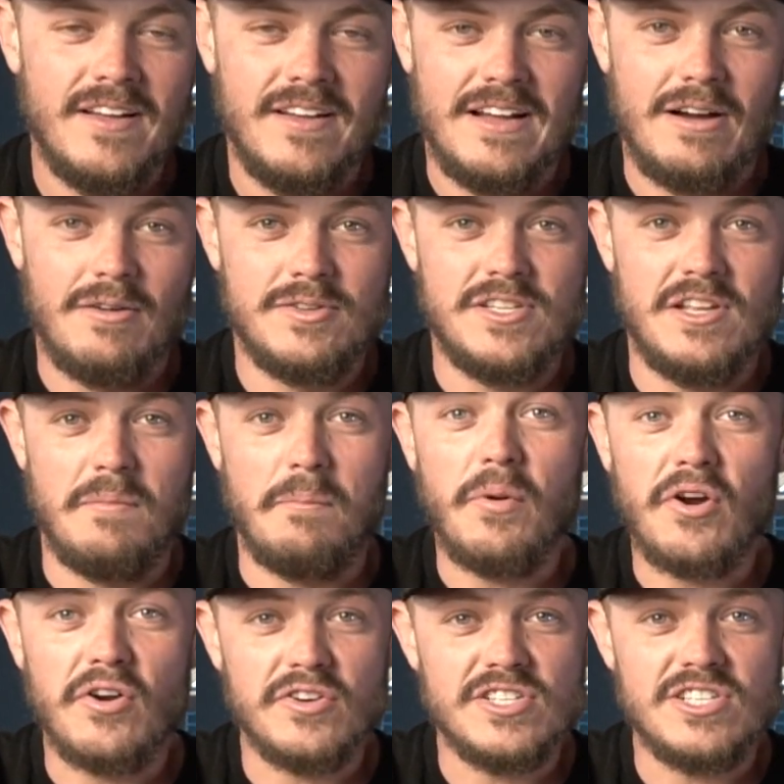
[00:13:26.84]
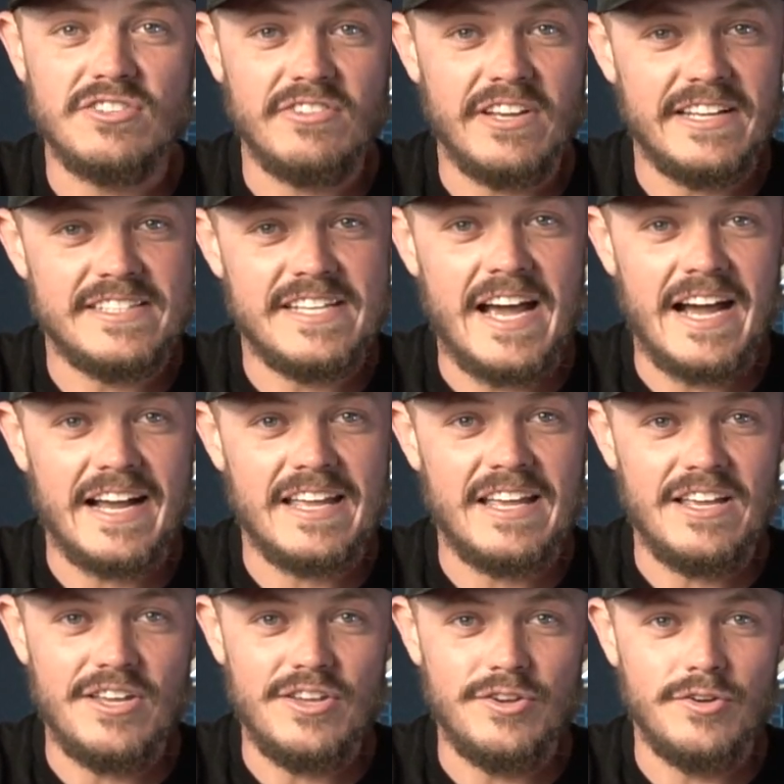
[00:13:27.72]
I wasn't personally
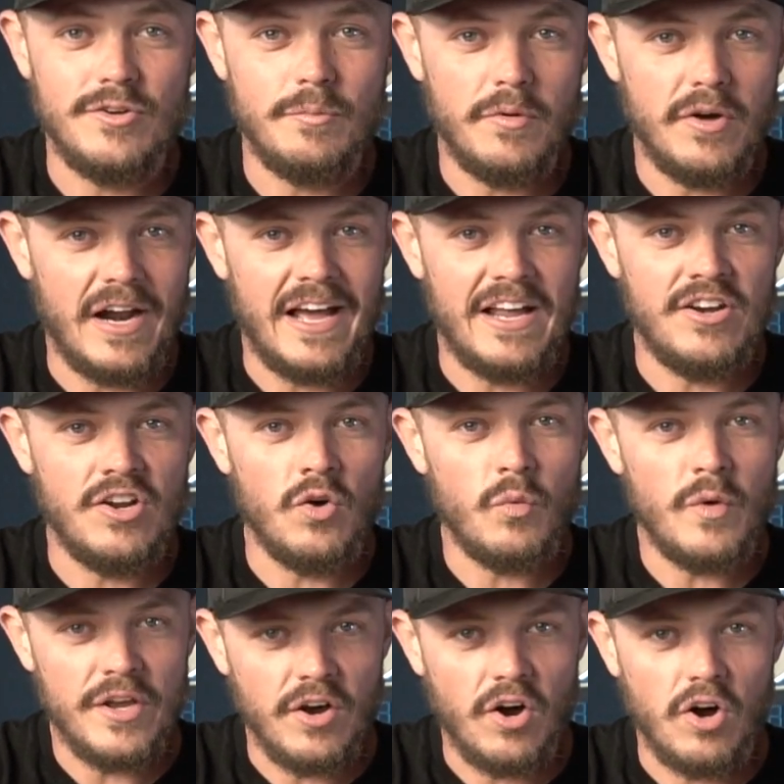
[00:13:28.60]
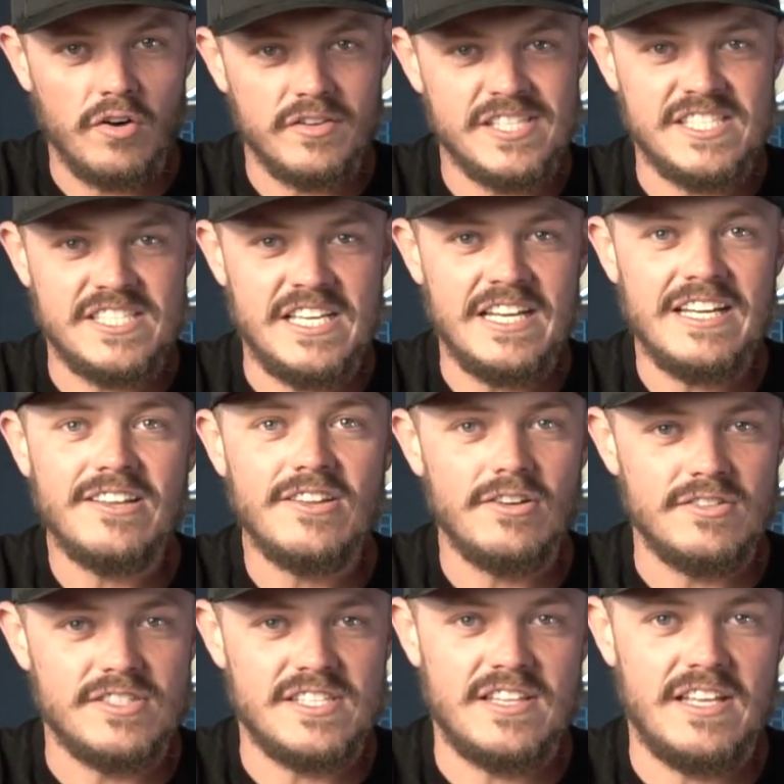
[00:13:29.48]
attacking you, but I know we all seek
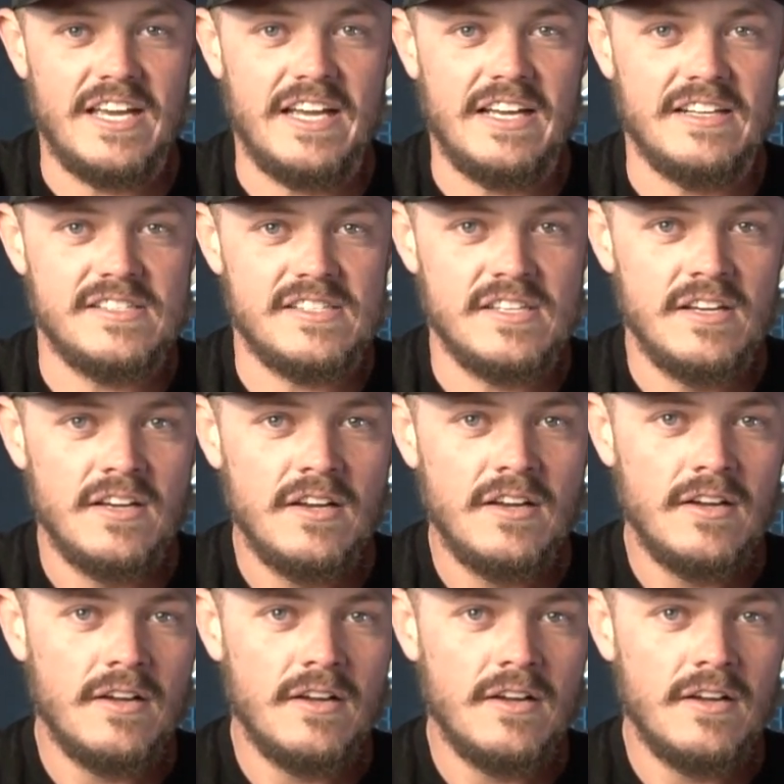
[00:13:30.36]
those things.